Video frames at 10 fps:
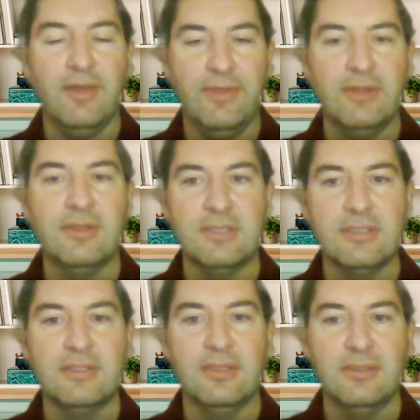think this
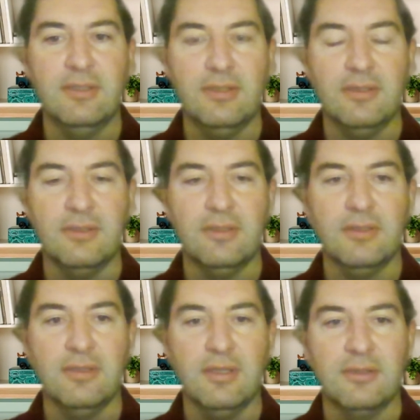is
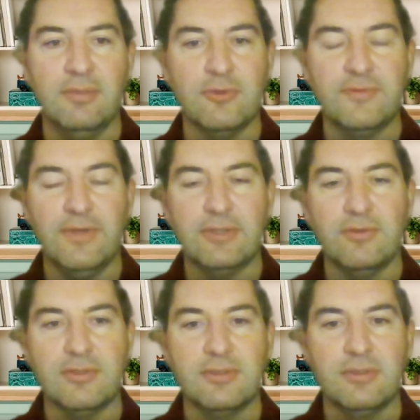the most factors.